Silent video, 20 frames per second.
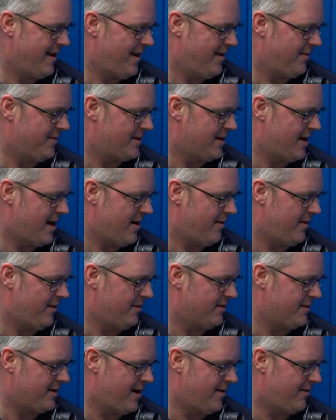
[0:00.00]
It
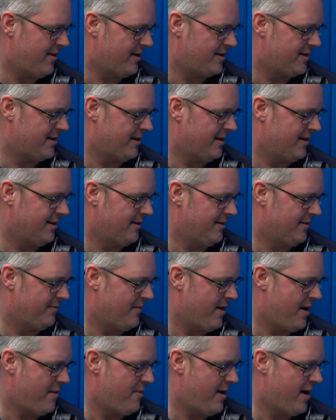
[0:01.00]
was Ericsson.
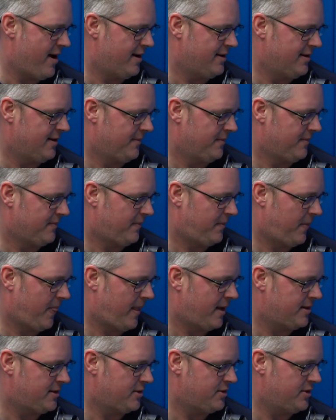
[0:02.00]
My bad.
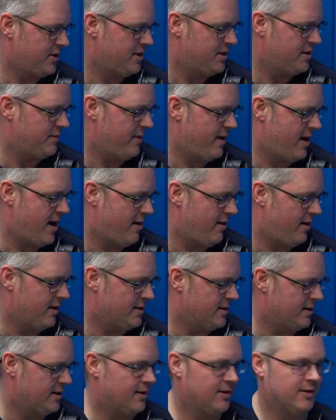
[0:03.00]
So she used to be at
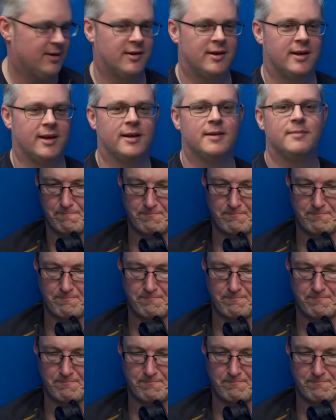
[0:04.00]
Ericsson, not Nokia.